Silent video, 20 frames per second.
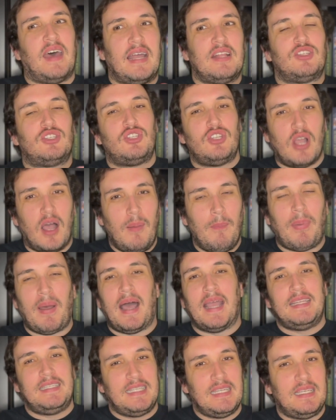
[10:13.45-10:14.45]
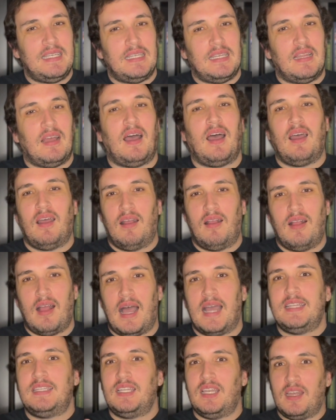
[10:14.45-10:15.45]
jump, I did
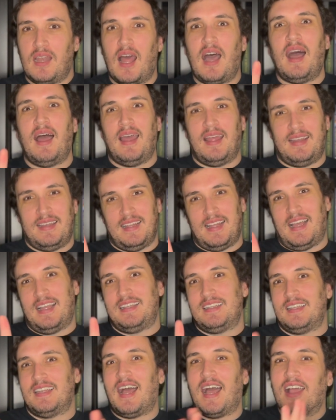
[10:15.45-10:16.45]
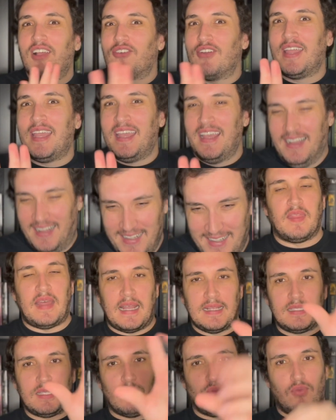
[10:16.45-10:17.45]
not agree.
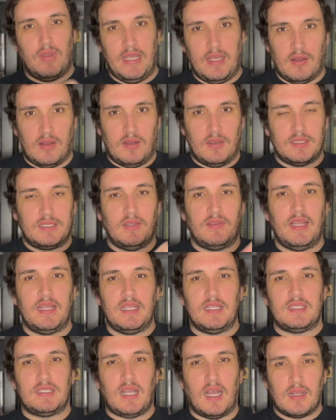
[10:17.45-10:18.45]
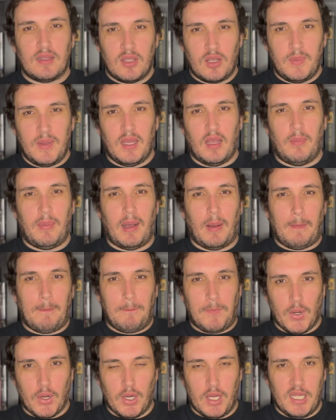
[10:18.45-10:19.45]
That's Regal. So then let's talk a little bit about
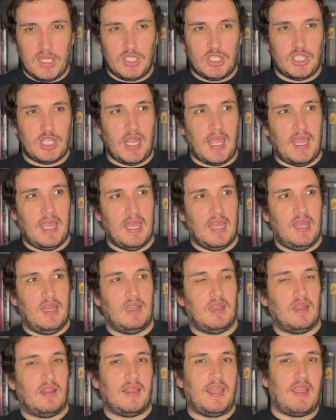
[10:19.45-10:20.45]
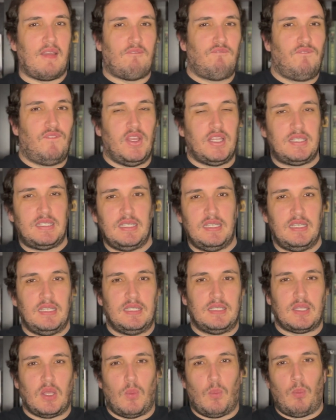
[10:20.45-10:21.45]
Burrich and like
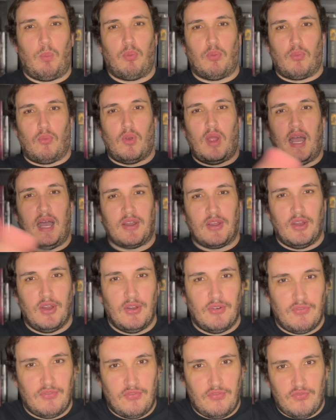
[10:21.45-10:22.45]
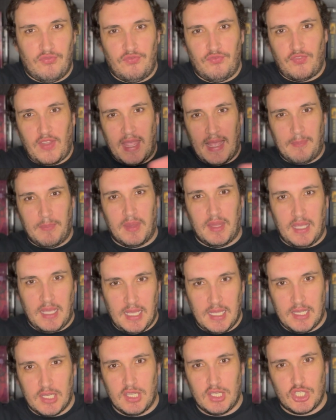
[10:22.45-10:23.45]
Fitz's broader
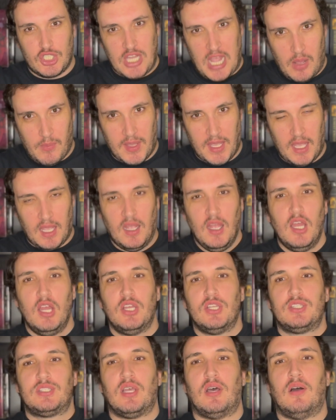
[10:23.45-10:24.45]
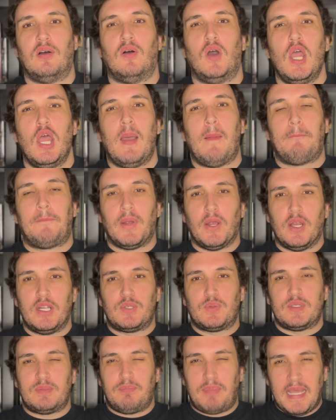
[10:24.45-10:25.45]
family, shall we? So Burrich
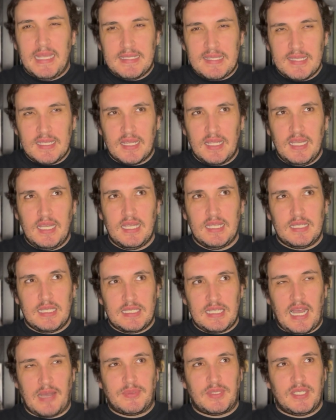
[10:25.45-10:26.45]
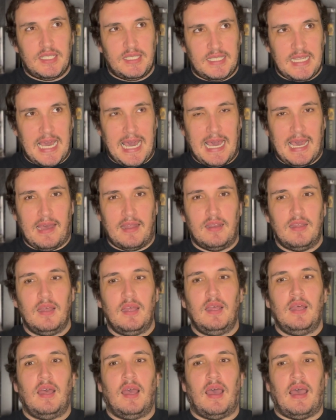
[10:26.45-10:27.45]
was basically his adopted dad.
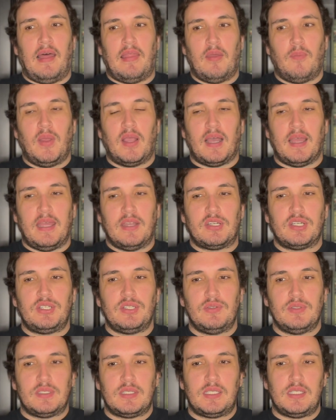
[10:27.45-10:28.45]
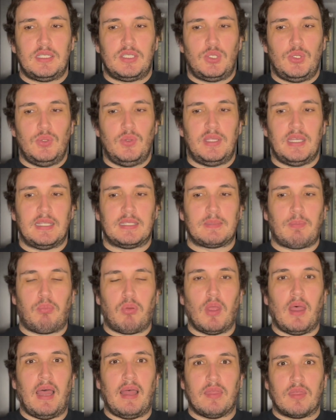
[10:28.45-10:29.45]
And then we got introduced to this
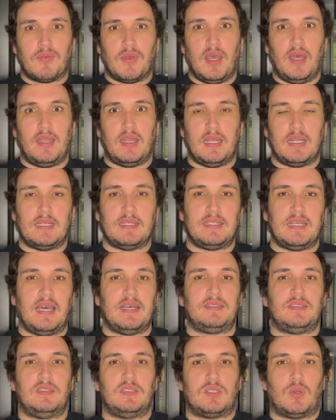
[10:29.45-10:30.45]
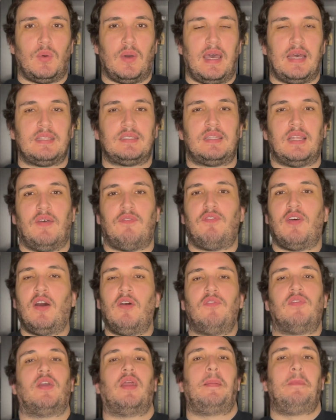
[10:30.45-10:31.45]
plot thread in Assassin's Quest that
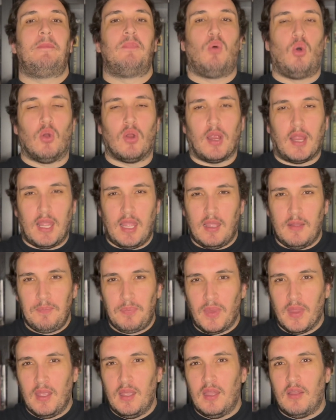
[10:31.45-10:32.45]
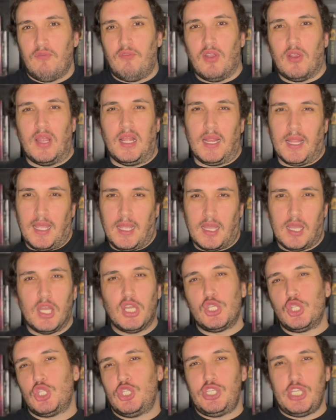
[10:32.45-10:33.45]
felt very Maury, very like
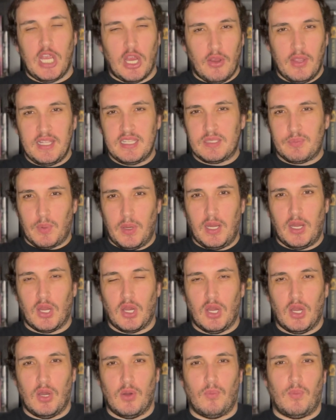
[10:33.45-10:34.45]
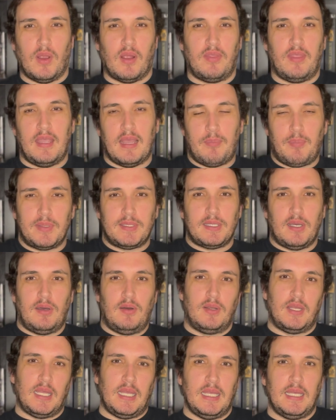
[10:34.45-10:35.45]
Jerry Springer, where the
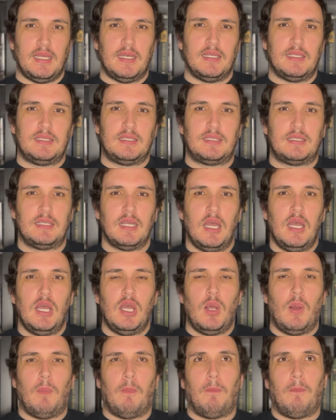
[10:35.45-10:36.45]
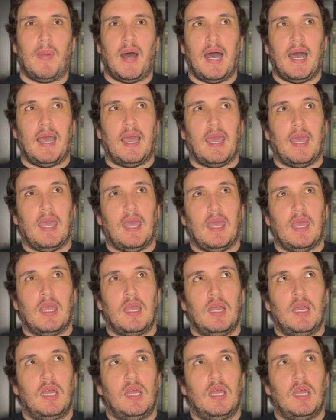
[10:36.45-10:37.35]
episode is my